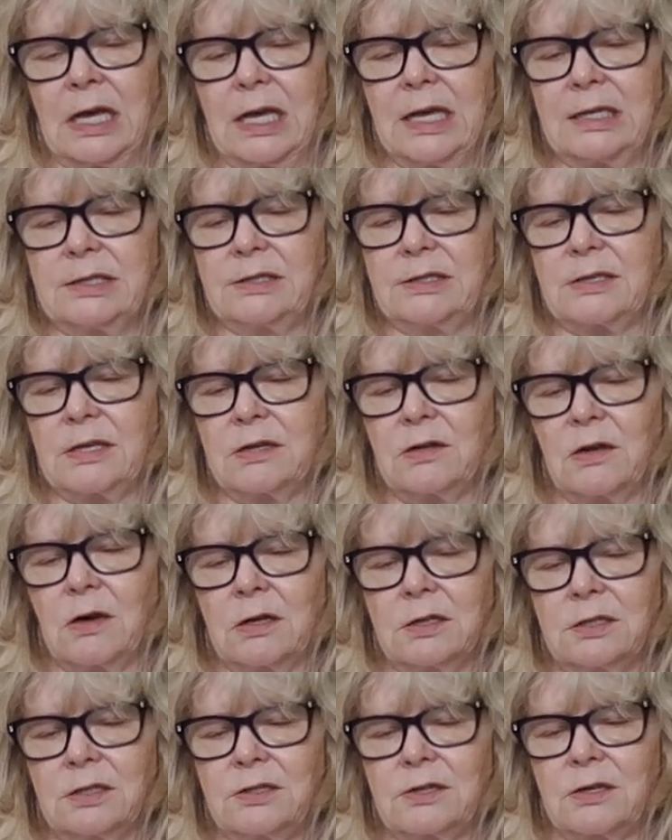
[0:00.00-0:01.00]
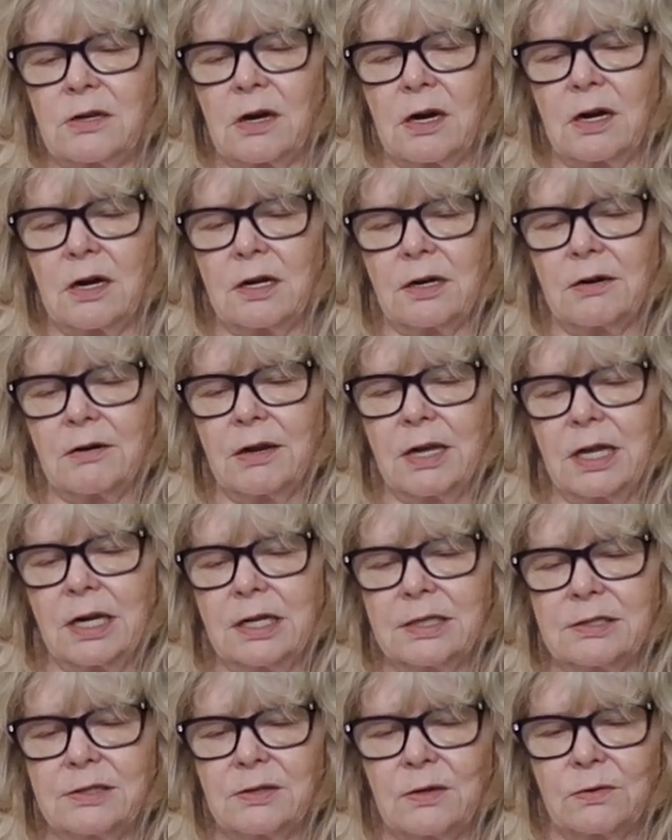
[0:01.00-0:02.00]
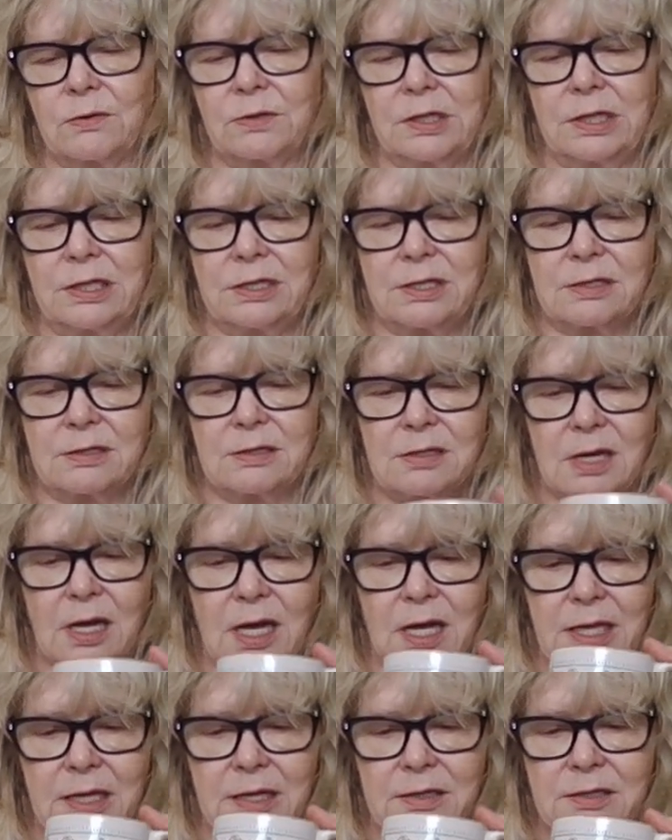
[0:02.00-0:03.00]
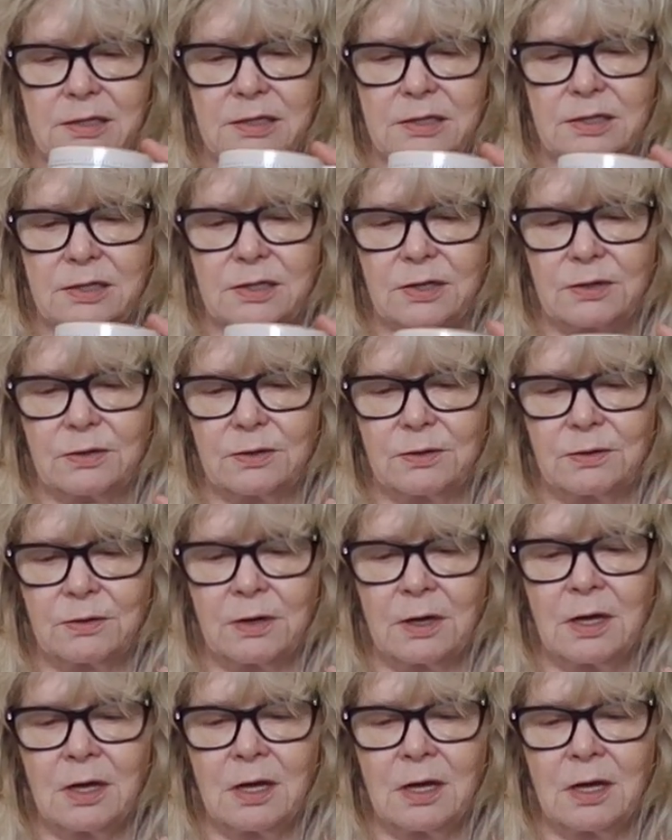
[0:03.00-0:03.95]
it's a non-starter, and it's only designed to